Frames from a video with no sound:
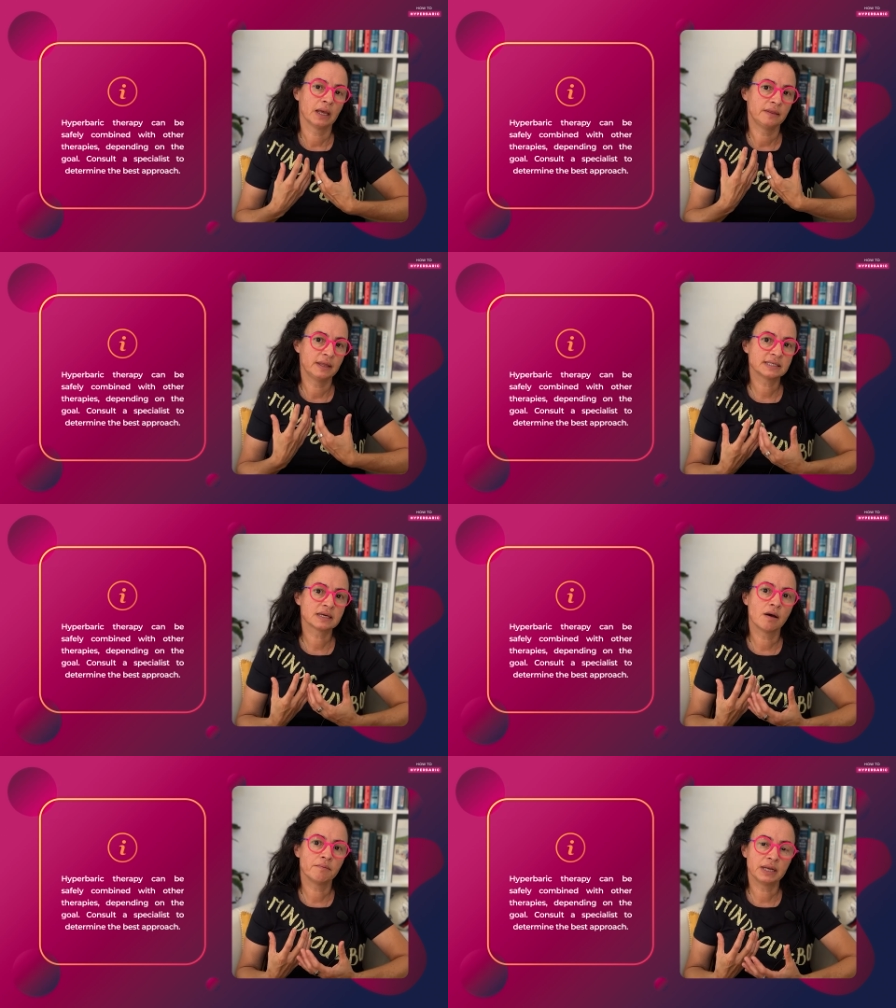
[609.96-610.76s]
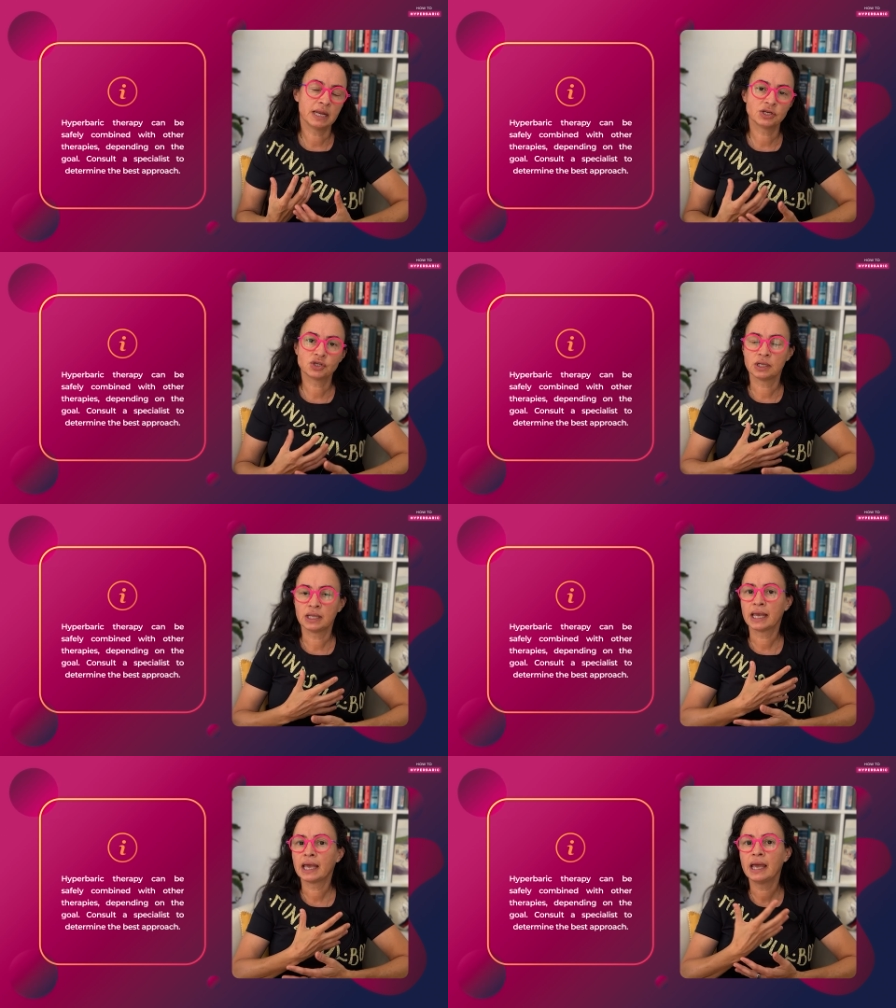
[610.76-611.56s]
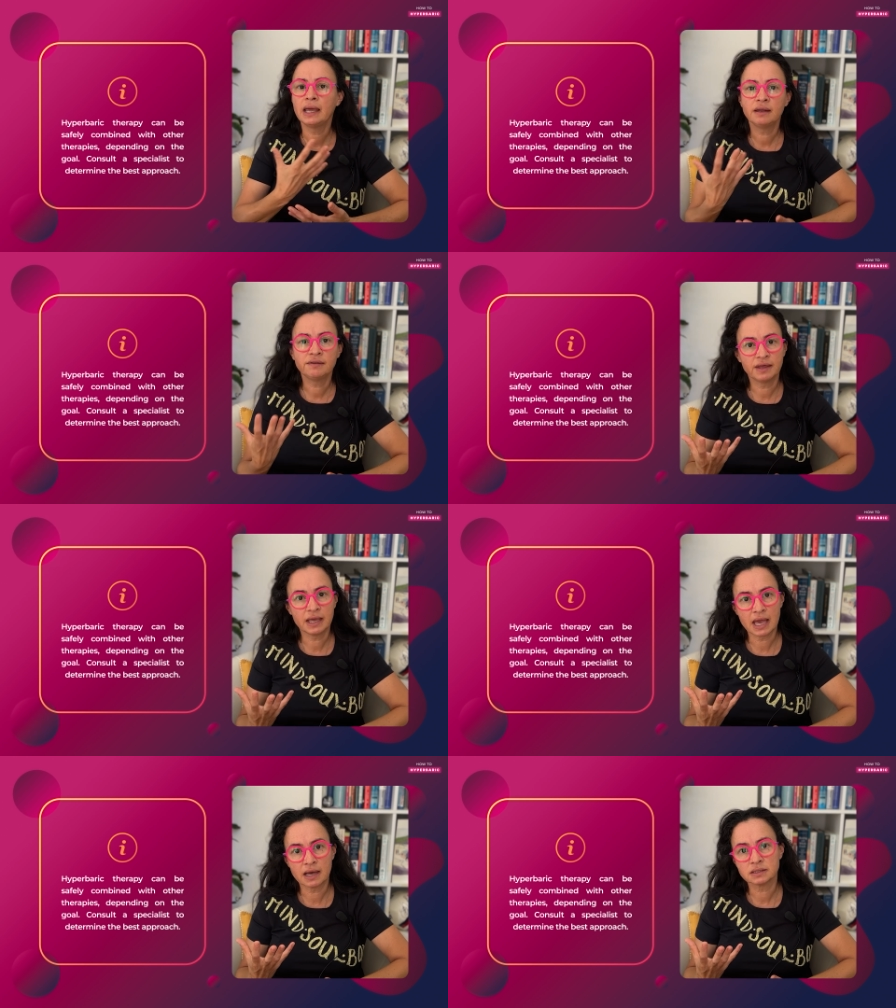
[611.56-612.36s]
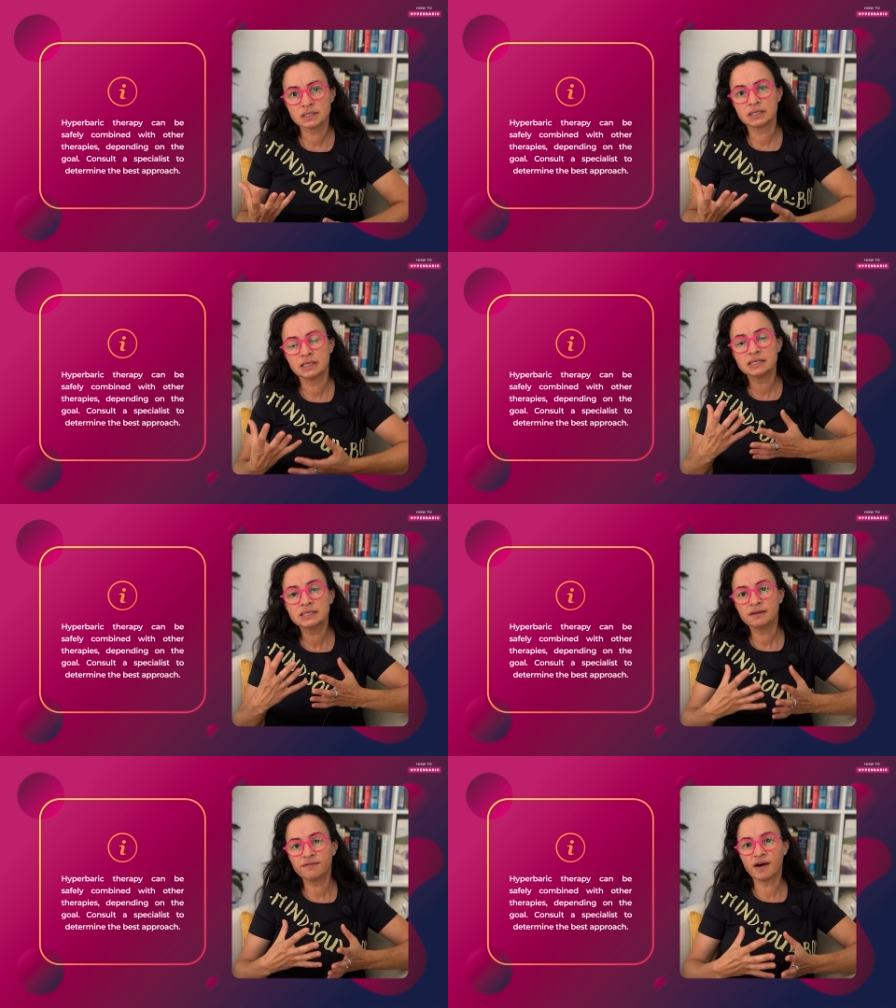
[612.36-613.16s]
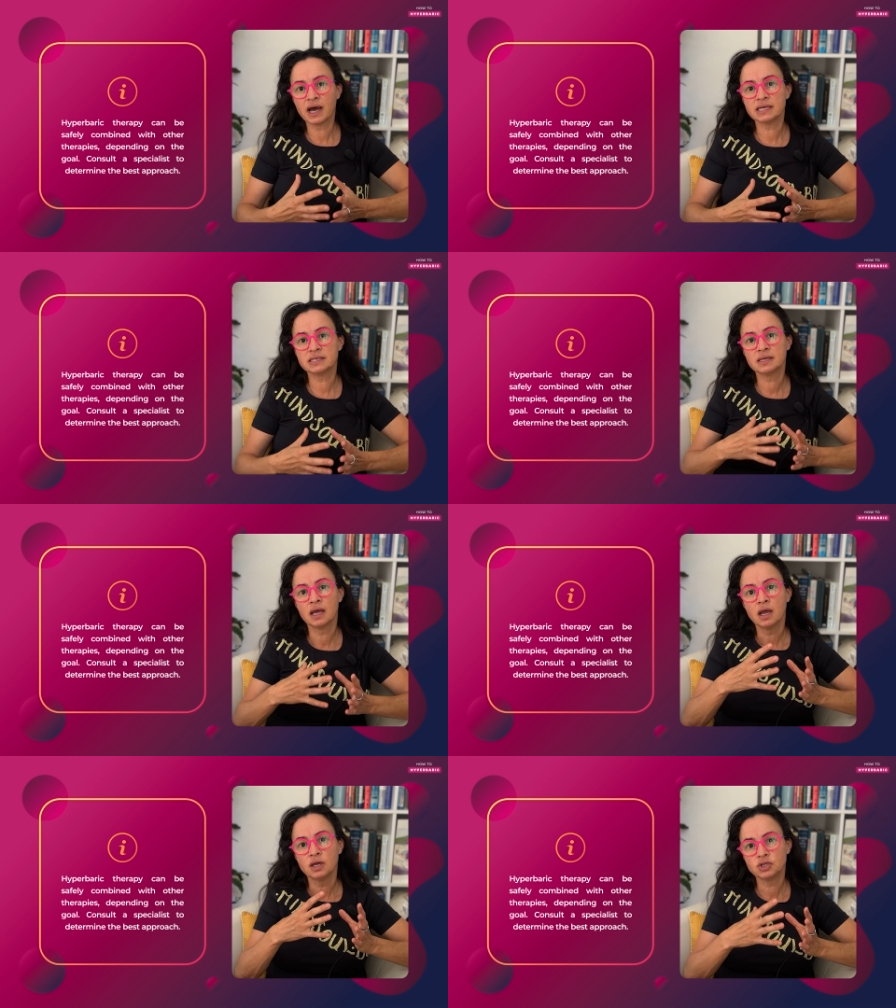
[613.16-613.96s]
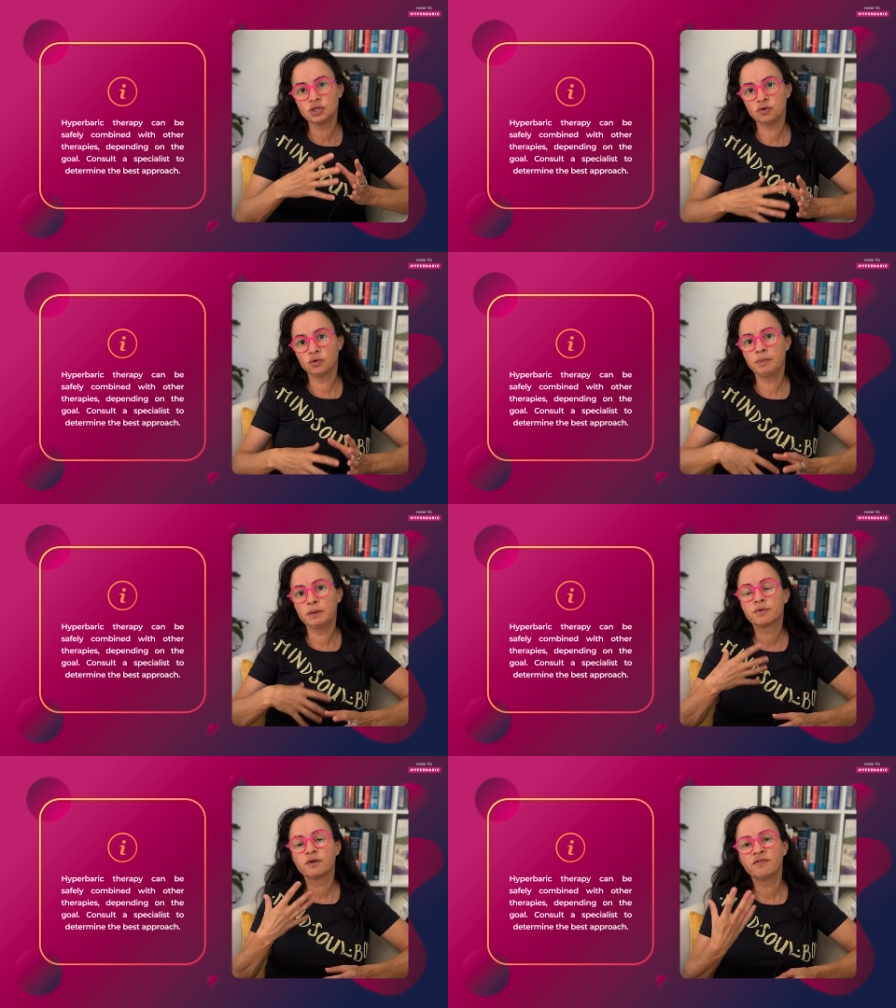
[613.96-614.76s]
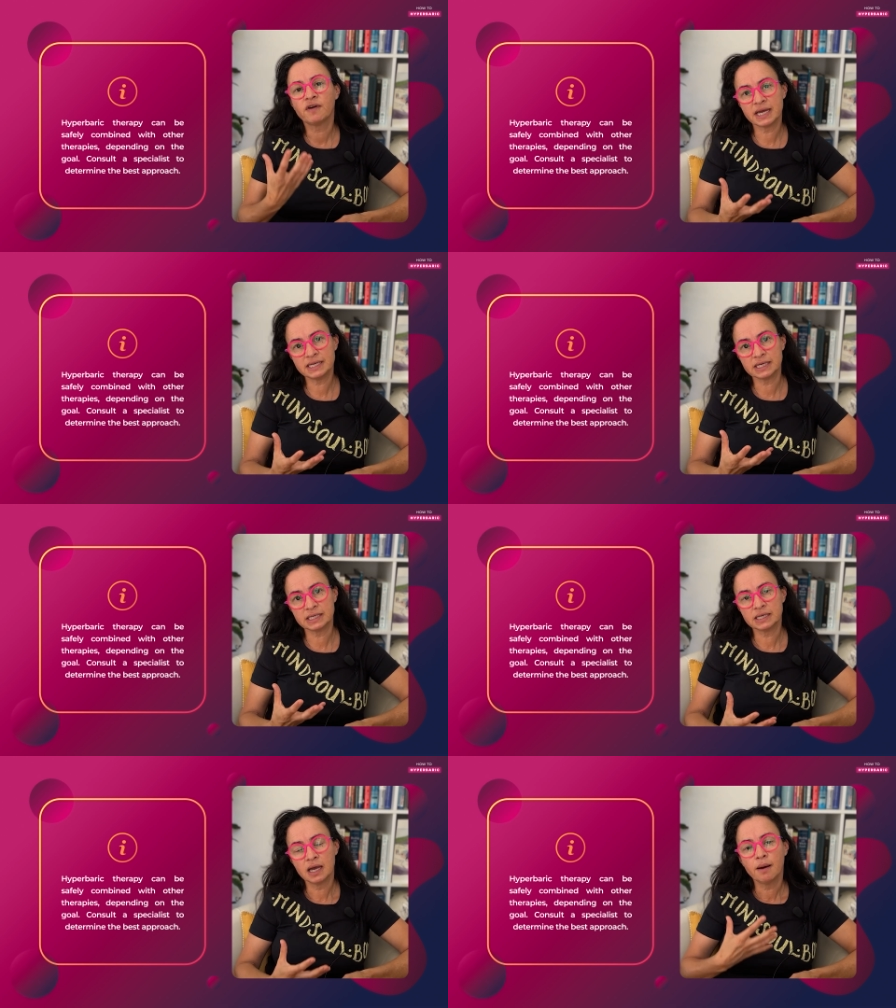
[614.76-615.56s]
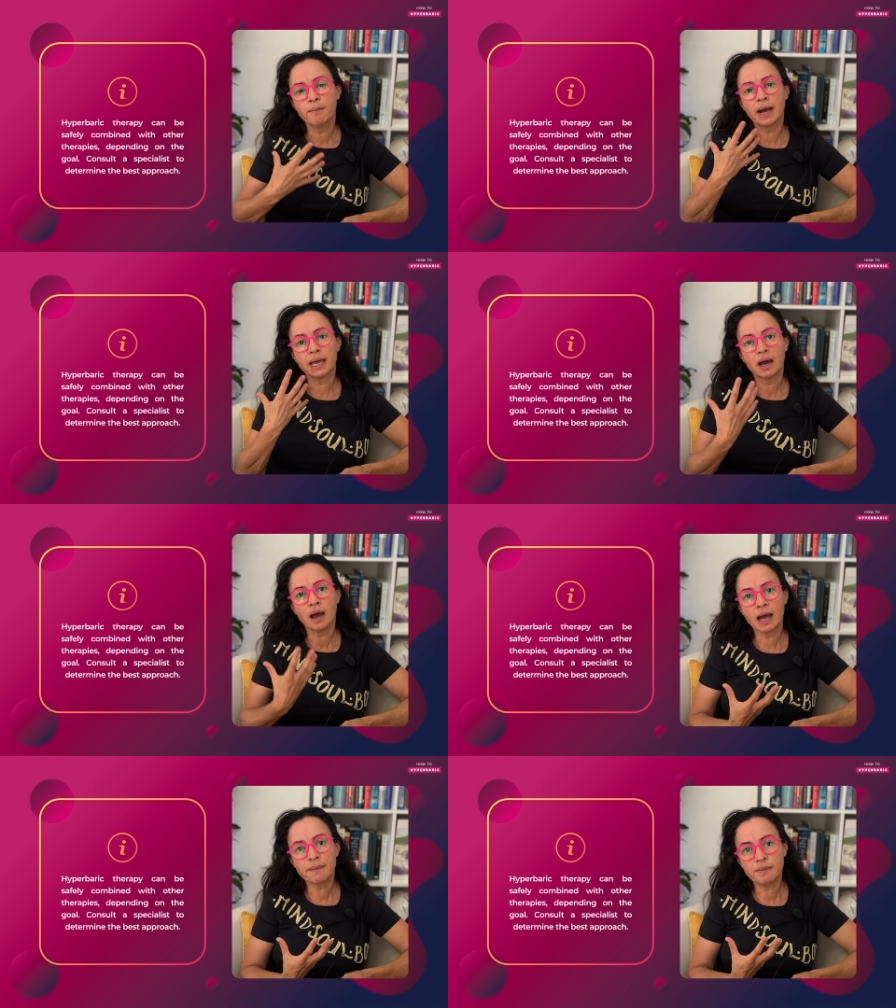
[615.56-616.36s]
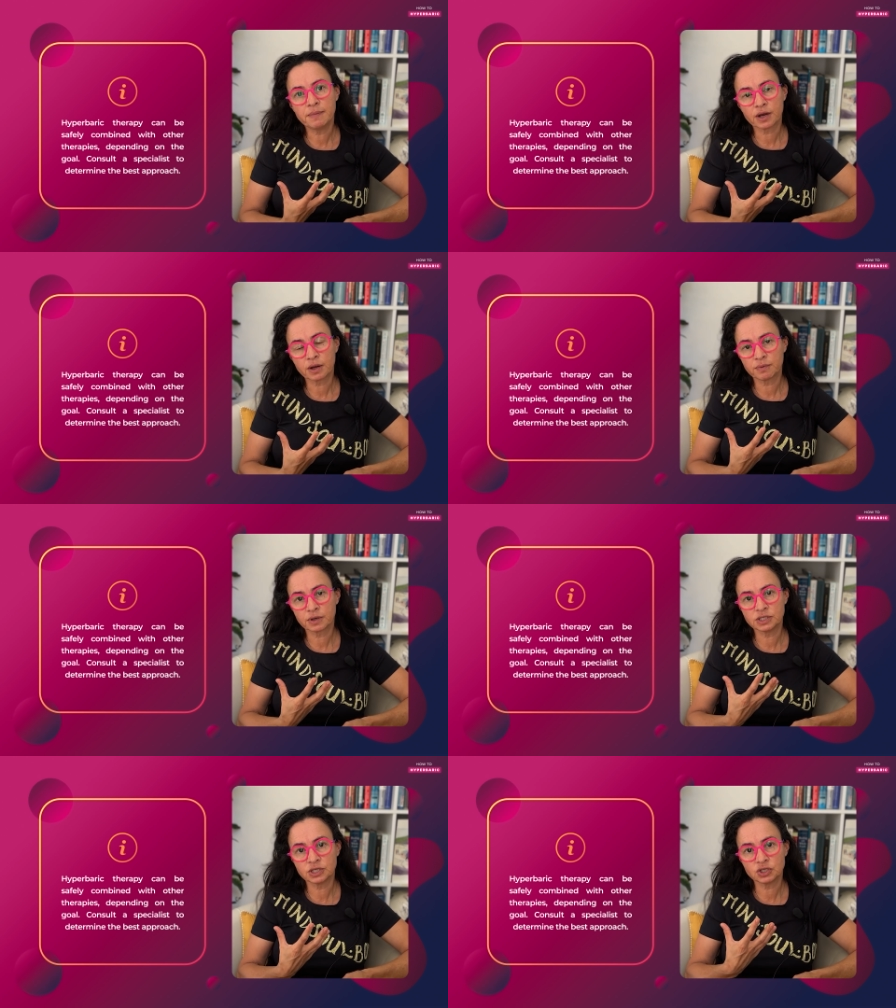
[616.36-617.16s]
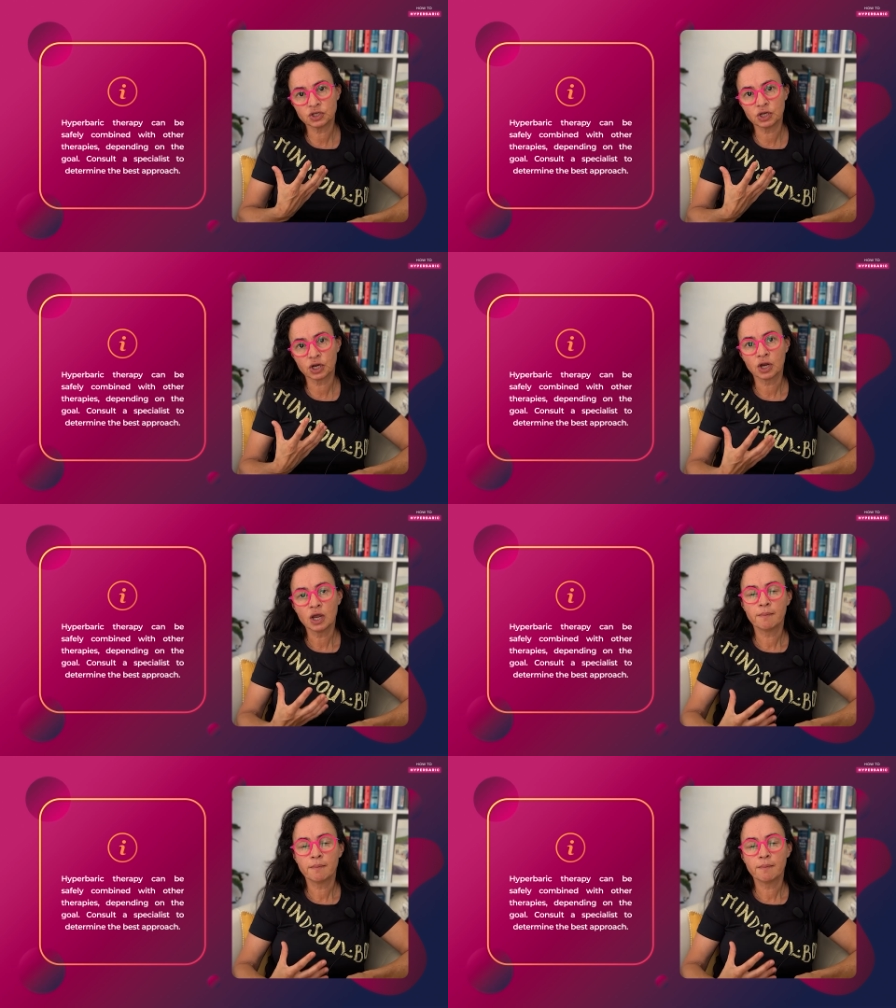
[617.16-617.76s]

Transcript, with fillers: this combination, like anything else, this advice should be provided by a hyperbaric practitioner,